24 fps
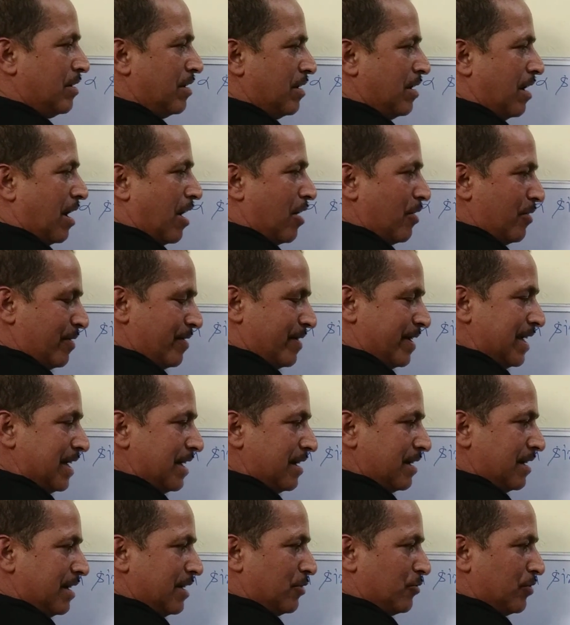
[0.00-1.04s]

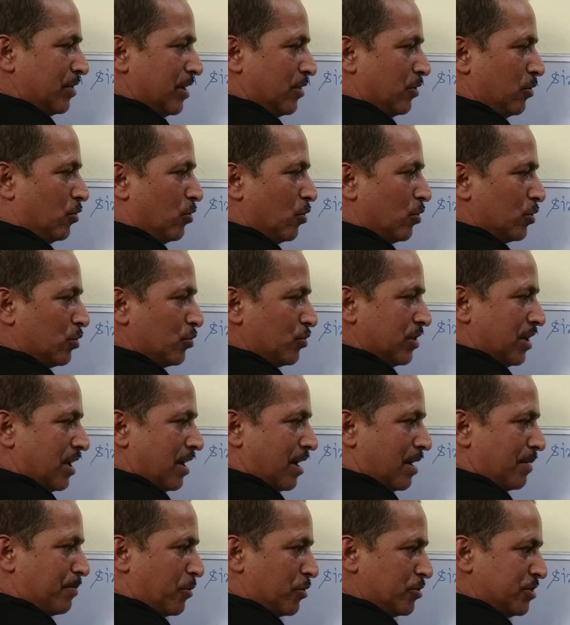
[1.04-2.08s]
However, it will go to the
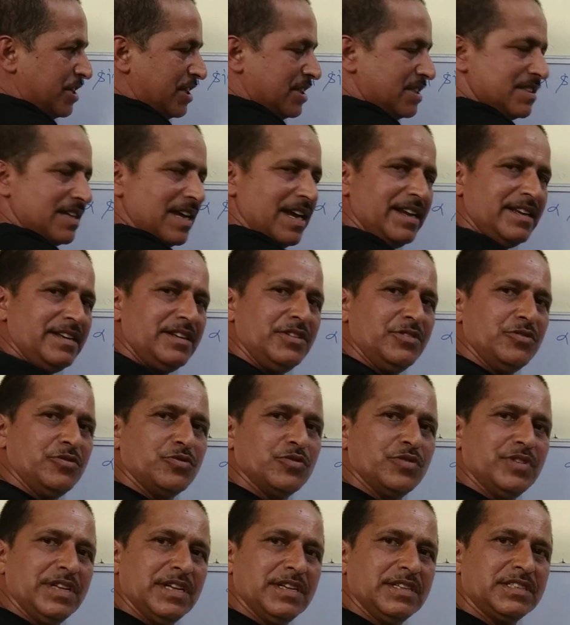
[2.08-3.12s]
opposite side due
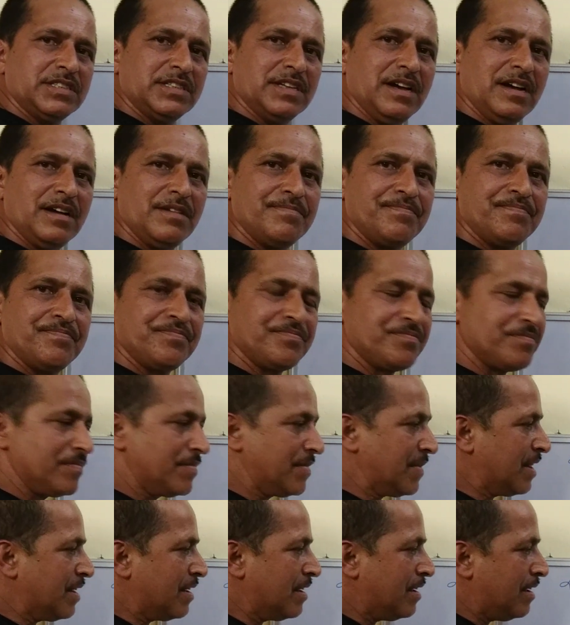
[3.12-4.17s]
to inertia,
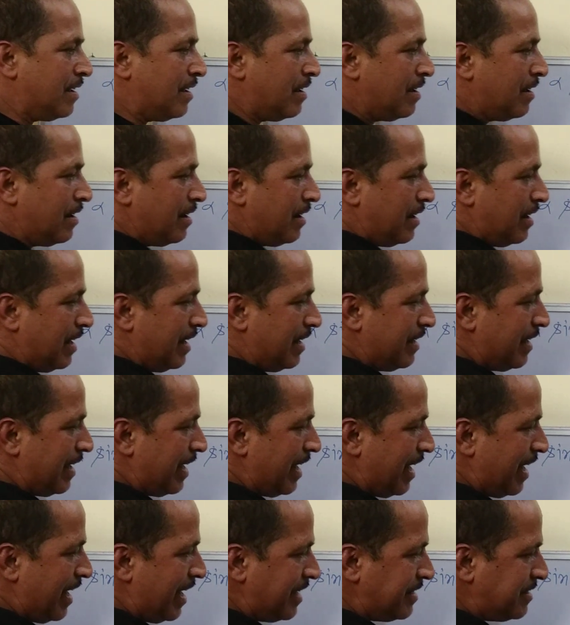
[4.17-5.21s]
and
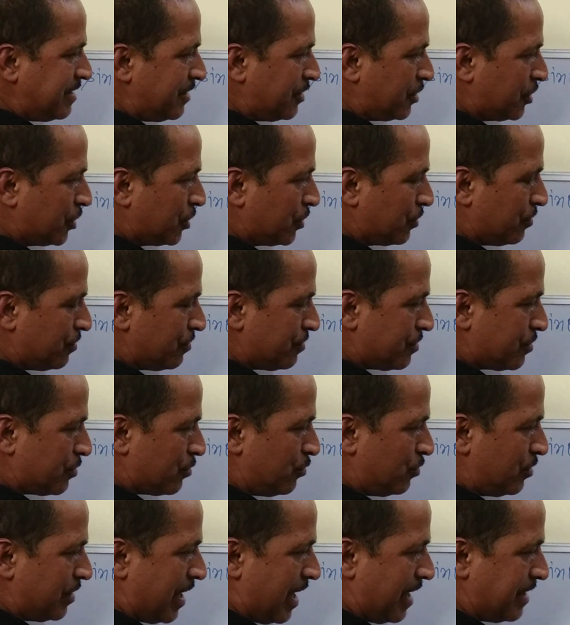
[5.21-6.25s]
as
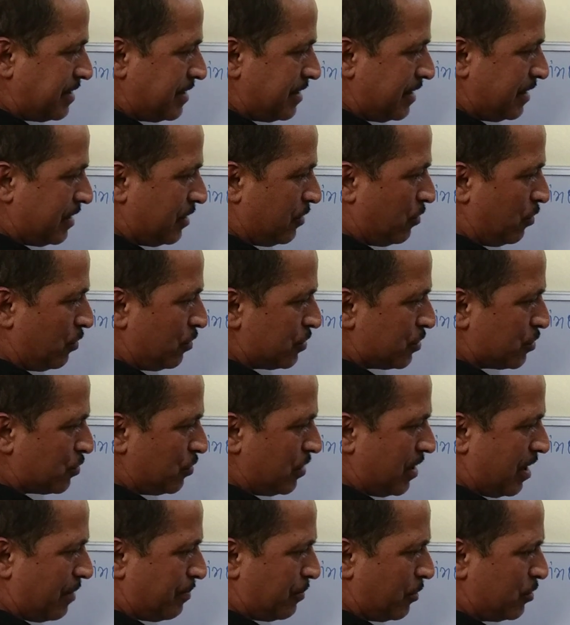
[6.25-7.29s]
soon as it goes to
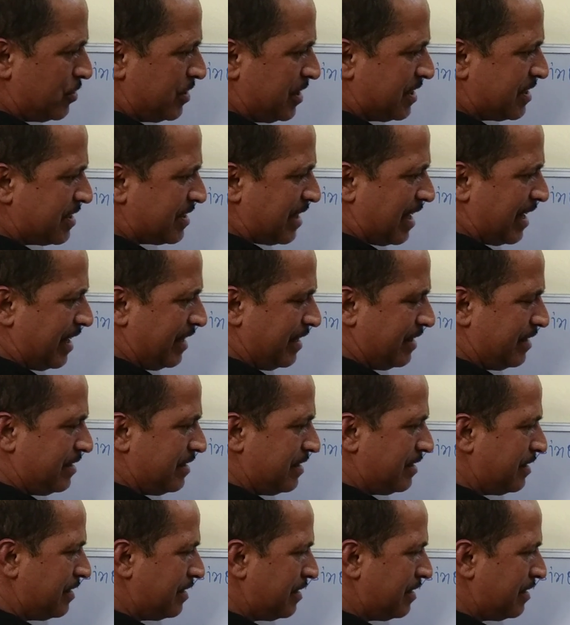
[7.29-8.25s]
the opposite side,